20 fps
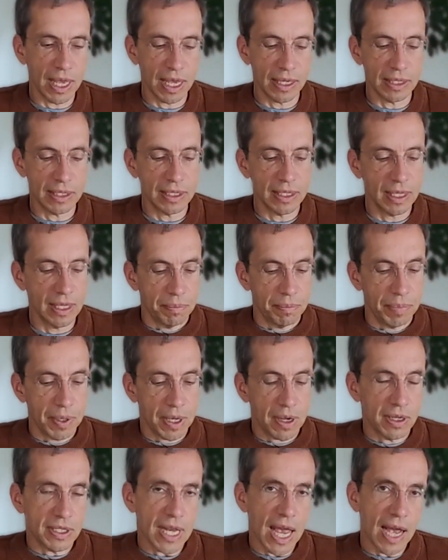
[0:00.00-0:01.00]
And
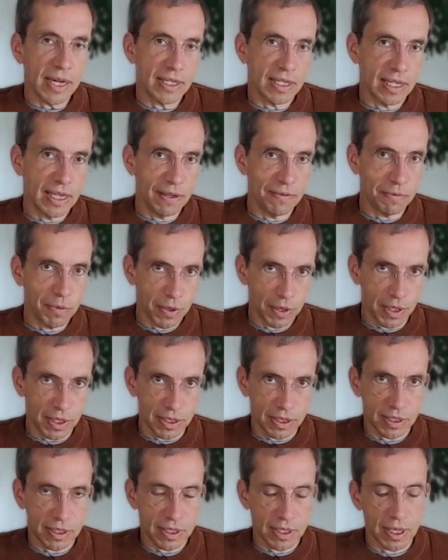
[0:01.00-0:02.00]
because I had to live with
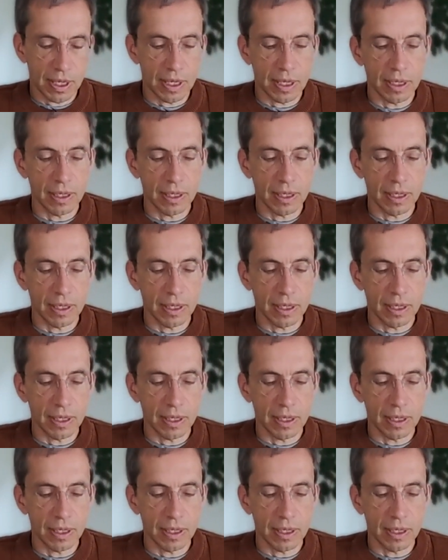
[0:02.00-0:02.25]
this